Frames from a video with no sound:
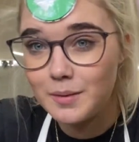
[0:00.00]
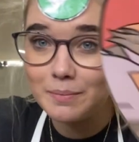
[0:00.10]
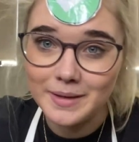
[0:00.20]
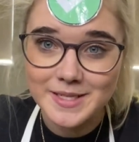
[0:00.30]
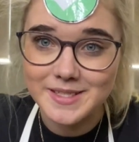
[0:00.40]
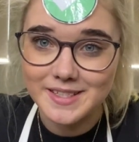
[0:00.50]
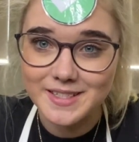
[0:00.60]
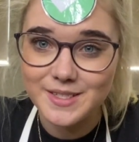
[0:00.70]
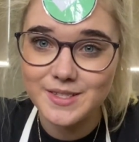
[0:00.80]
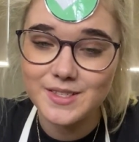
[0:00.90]
Place
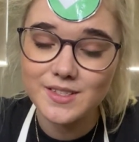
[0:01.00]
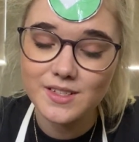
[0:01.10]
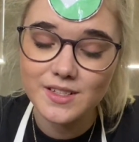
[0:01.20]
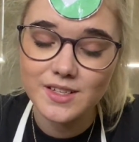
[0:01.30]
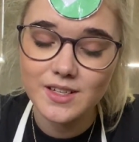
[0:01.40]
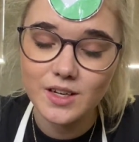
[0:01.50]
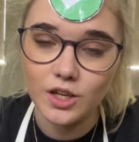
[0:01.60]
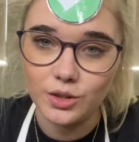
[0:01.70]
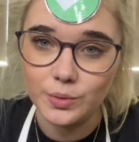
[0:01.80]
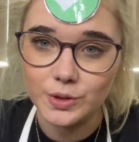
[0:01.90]
this
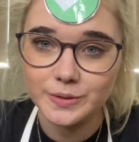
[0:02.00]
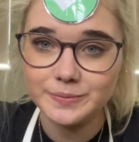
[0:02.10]
on the wall.